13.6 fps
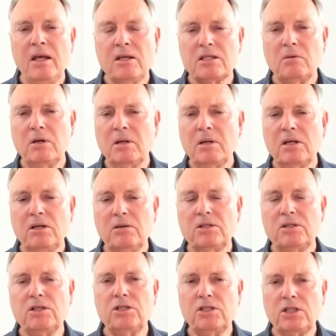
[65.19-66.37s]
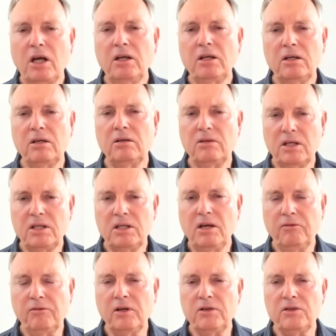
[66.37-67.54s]
So what I'm going to do is just show you the
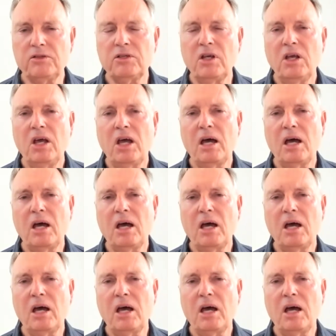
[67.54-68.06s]
difference